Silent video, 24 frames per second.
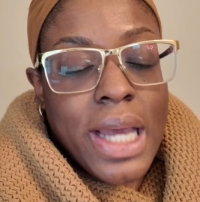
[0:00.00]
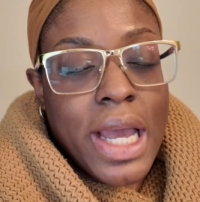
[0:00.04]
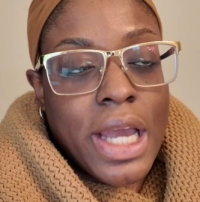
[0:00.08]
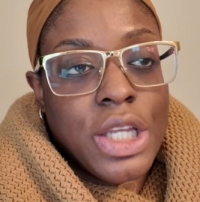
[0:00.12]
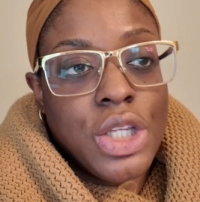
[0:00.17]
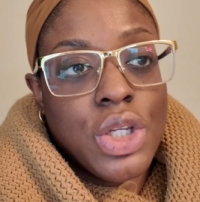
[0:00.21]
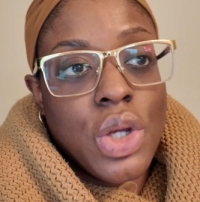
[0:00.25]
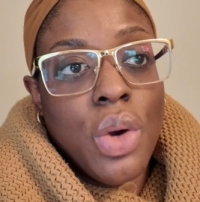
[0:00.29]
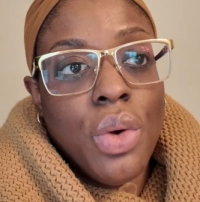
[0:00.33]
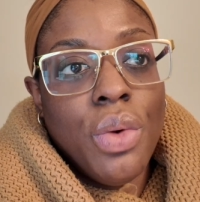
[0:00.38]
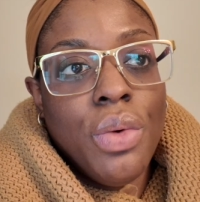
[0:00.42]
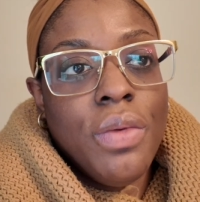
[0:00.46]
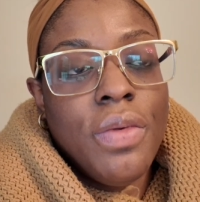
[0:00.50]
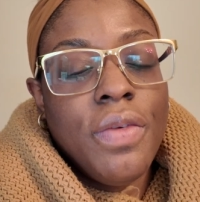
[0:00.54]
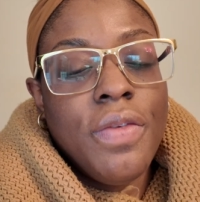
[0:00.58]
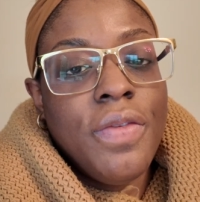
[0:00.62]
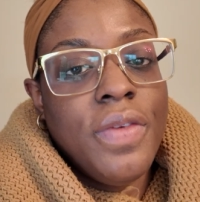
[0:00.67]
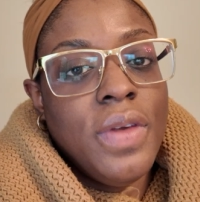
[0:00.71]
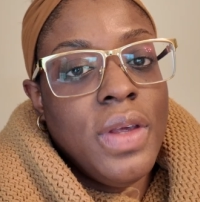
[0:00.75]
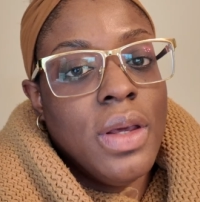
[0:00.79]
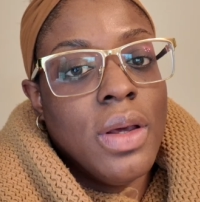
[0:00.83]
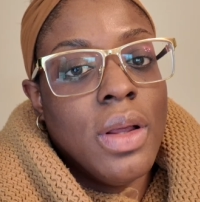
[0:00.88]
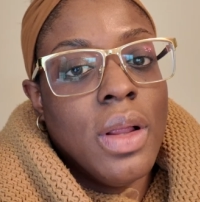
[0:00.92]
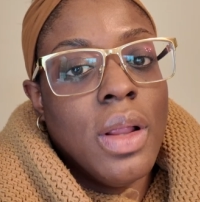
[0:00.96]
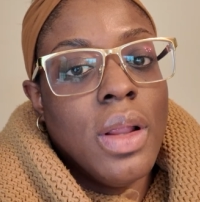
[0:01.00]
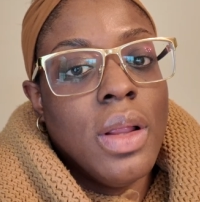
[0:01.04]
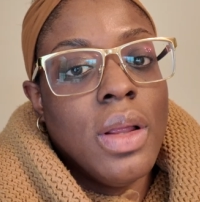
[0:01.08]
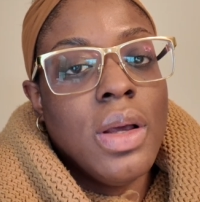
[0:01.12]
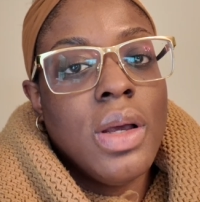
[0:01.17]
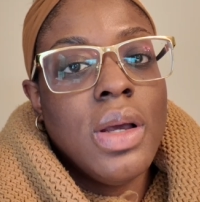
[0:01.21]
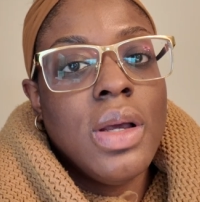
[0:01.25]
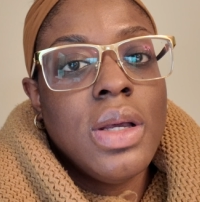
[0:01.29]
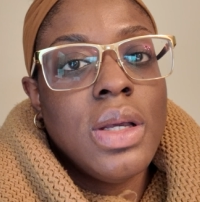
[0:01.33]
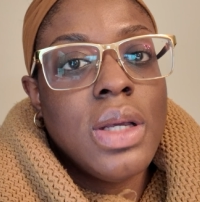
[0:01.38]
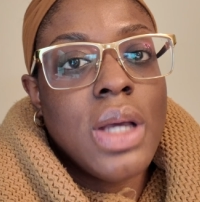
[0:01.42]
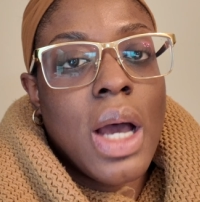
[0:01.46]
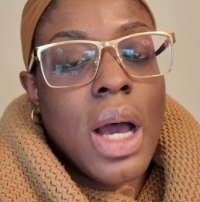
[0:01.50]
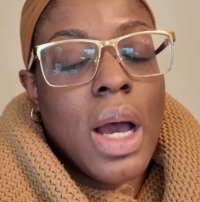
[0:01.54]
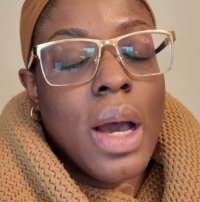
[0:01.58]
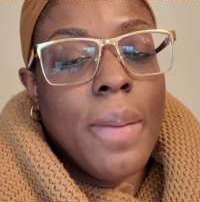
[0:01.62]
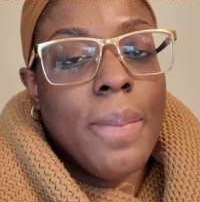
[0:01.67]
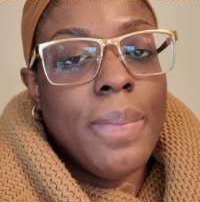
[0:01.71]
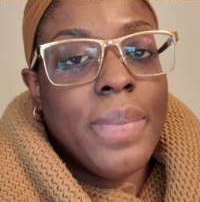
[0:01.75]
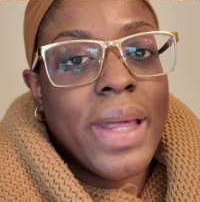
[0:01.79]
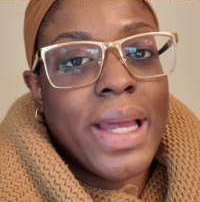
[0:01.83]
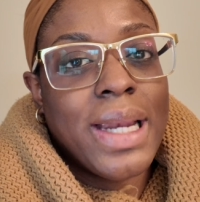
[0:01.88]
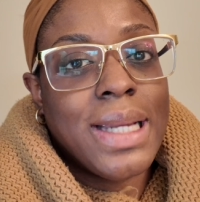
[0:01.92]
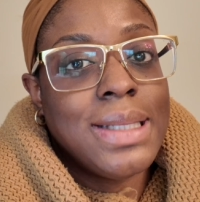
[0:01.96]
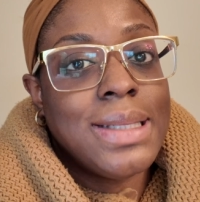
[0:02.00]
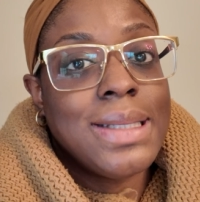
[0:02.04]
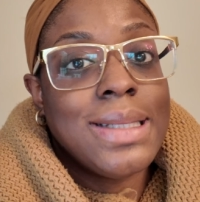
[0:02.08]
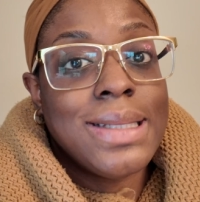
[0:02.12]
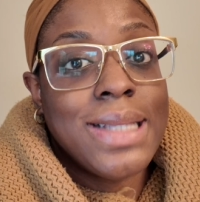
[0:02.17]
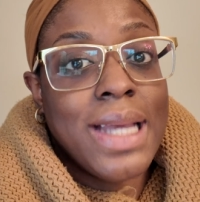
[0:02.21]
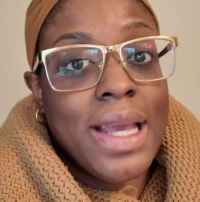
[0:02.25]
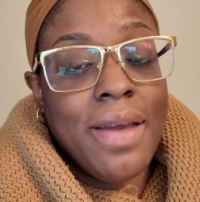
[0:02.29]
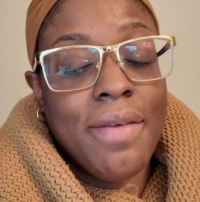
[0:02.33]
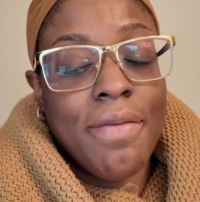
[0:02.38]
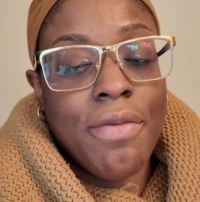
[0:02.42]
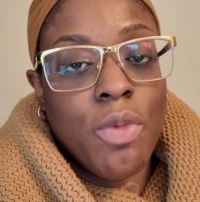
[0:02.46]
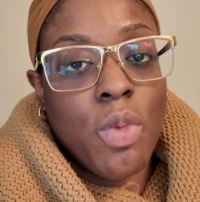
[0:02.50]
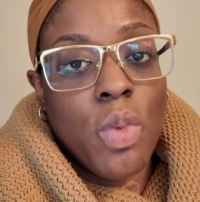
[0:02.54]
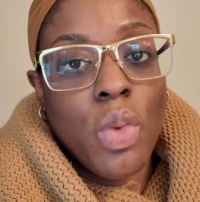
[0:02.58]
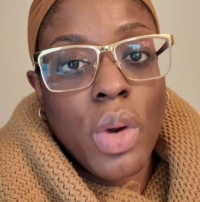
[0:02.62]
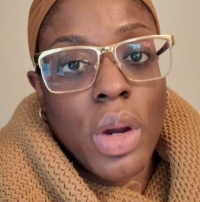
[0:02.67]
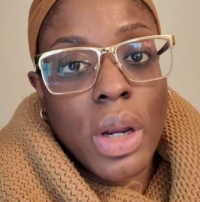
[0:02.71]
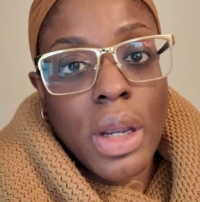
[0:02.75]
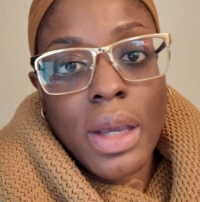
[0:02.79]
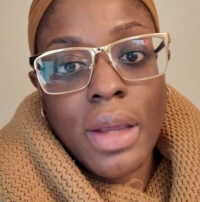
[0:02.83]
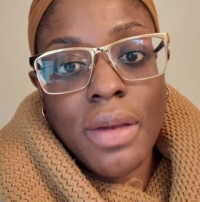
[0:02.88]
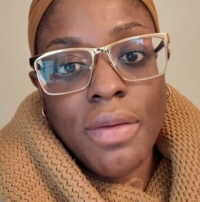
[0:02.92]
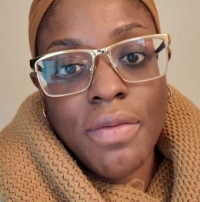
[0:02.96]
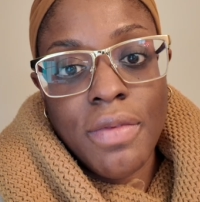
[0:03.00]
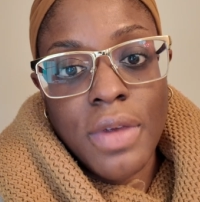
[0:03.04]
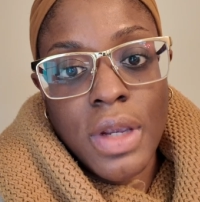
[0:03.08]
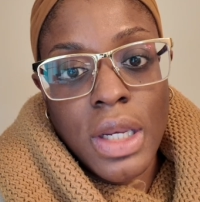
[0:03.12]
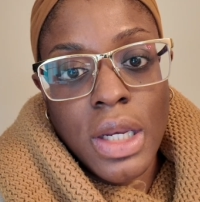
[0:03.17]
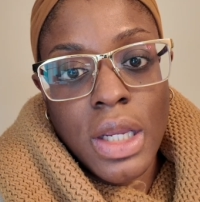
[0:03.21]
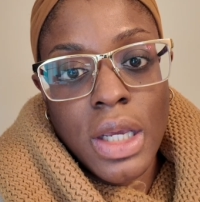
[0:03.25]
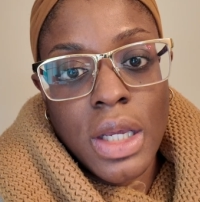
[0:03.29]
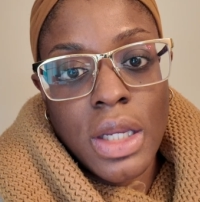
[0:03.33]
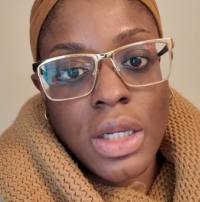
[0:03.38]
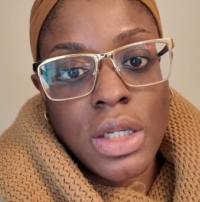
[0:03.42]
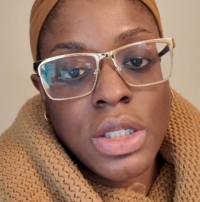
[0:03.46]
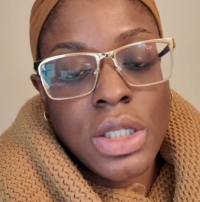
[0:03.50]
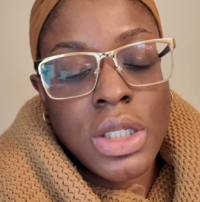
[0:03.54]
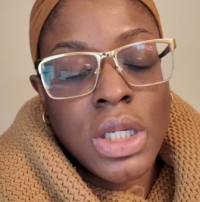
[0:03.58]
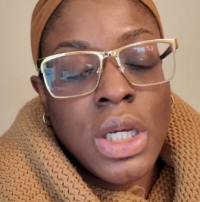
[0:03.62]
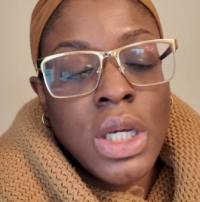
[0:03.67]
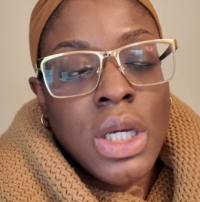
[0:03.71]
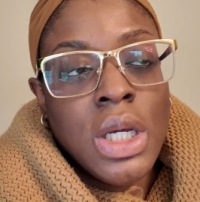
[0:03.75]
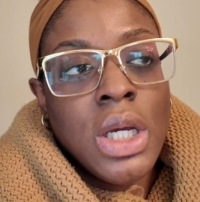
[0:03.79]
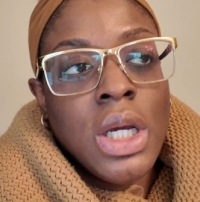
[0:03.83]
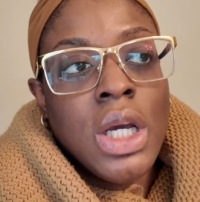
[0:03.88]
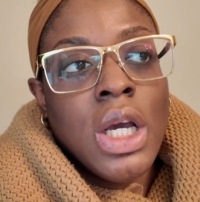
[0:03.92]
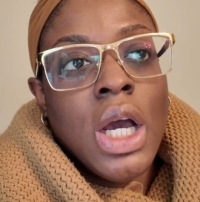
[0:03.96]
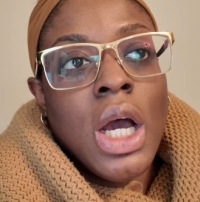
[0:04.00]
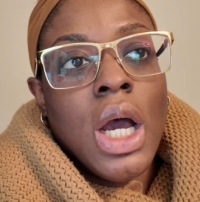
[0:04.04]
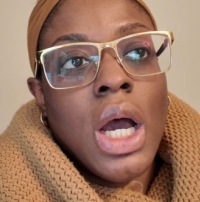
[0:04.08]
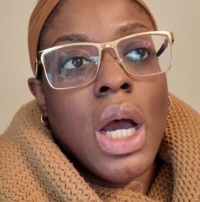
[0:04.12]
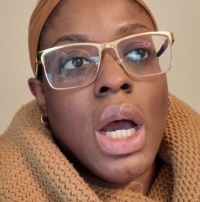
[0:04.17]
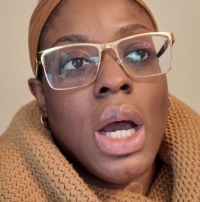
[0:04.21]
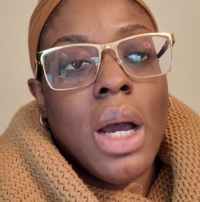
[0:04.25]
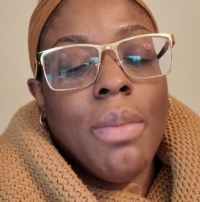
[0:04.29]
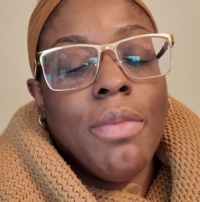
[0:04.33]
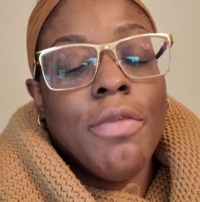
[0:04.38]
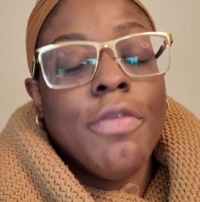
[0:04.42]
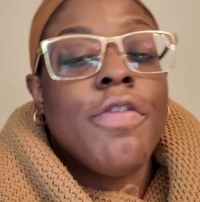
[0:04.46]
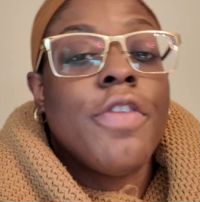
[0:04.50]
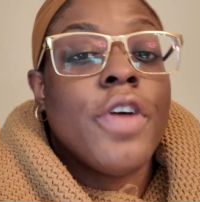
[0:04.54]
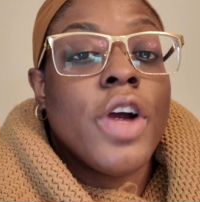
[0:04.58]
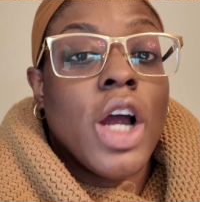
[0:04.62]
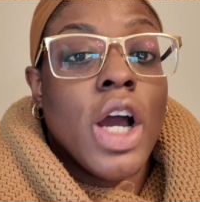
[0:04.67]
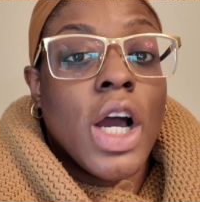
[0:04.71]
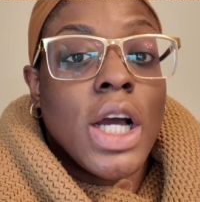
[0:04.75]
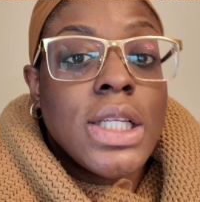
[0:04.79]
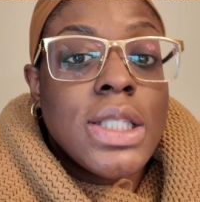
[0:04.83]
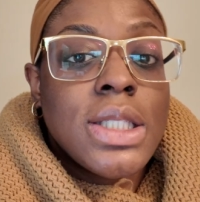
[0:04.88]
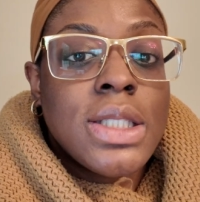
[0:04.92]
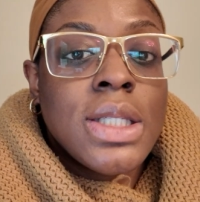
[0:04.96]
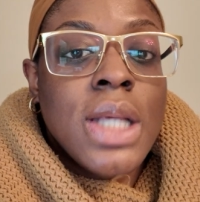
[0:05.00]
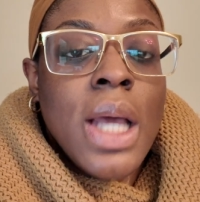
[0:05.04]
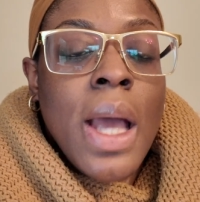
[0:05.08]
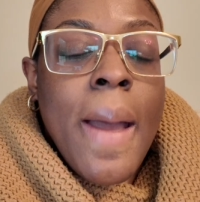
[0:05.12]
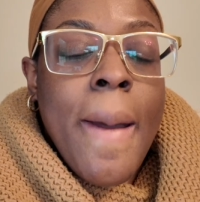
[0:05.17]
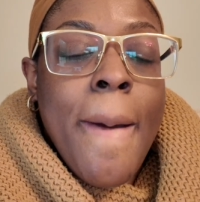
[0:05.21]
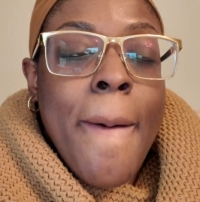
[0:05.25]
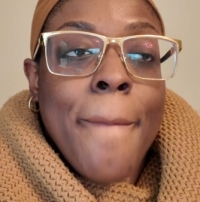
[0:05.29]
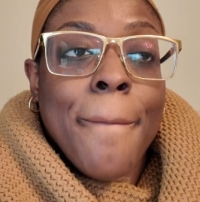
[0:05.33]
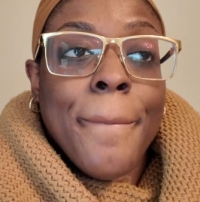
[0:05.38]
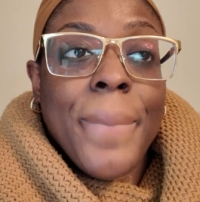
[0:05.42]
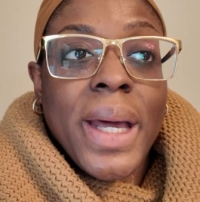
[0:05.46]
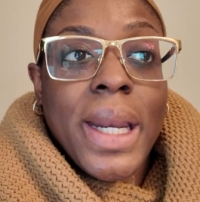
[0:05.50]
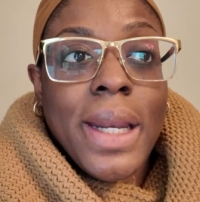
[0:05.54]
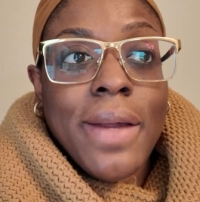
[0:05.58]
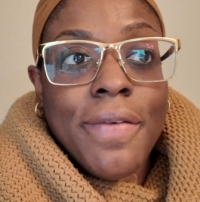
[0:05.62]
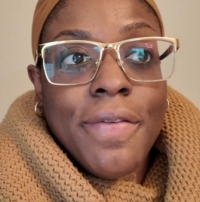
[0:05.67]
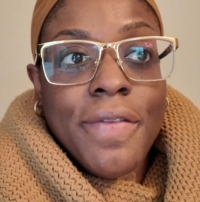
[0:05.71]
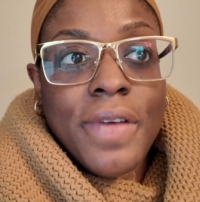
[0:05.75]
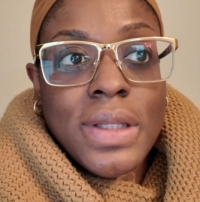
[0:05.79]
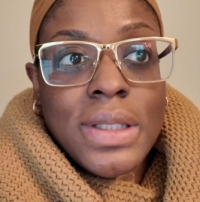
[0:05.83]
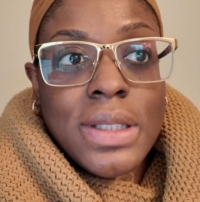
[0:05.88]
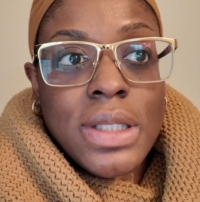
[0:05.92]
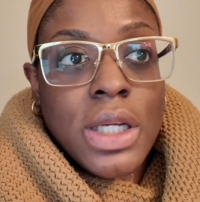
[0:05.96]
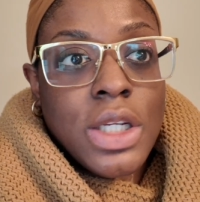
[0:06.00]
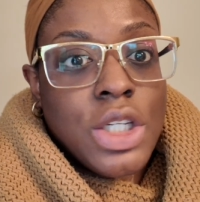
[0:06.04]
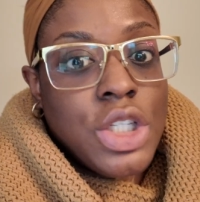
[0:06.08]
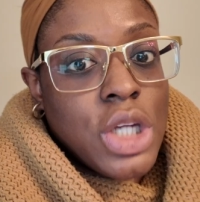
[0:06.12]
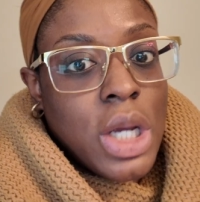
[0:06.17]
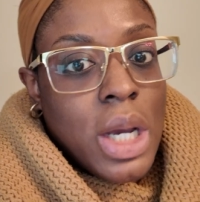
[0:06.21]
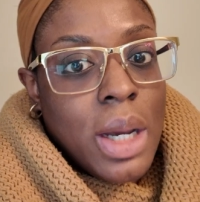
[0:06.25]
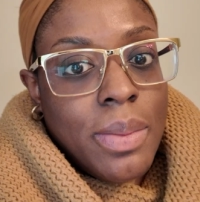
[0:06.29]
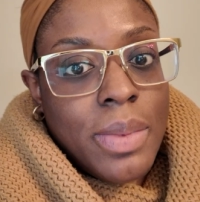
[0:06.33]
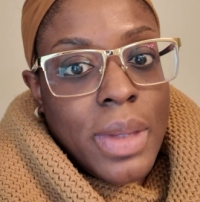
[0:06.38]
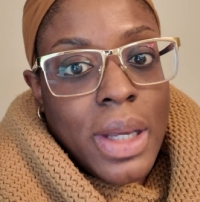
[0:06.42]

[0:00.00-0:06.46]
I don't feel that it's safe or convenient for us. But if it's a job